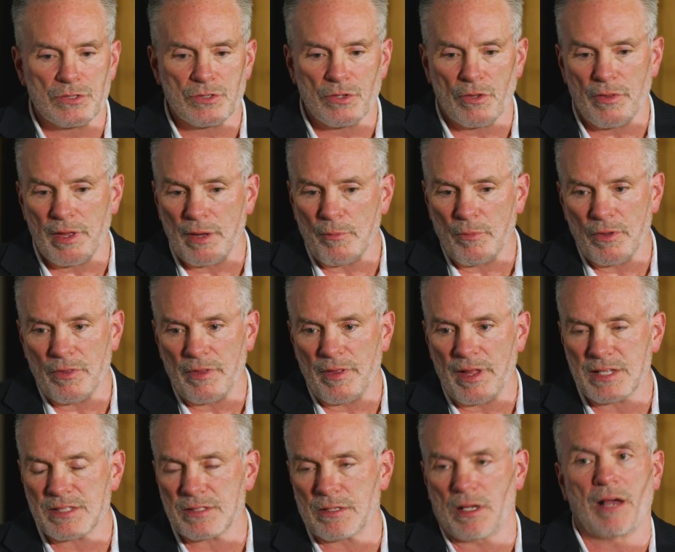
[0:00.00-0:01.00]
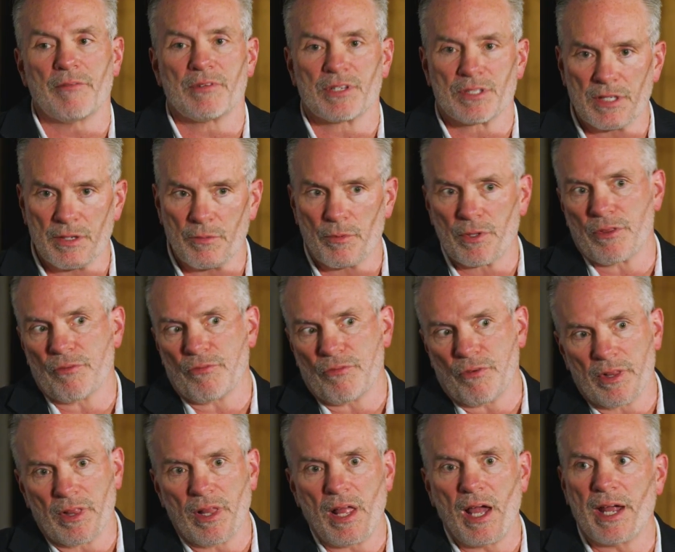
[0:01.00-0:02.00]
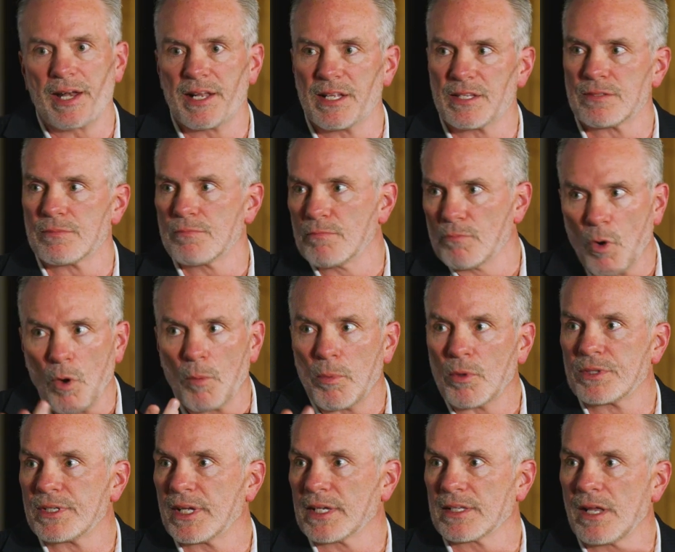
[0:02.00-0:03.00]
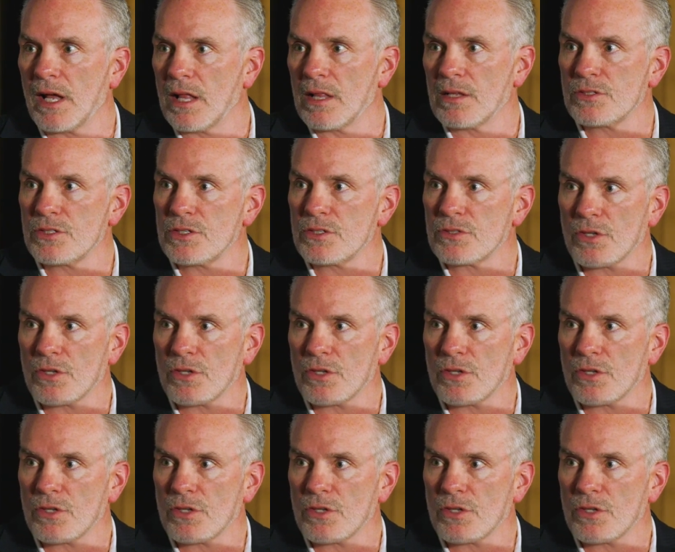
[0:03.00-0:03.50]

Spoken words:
so that whether that's obviously with the front line, it's mobile technology.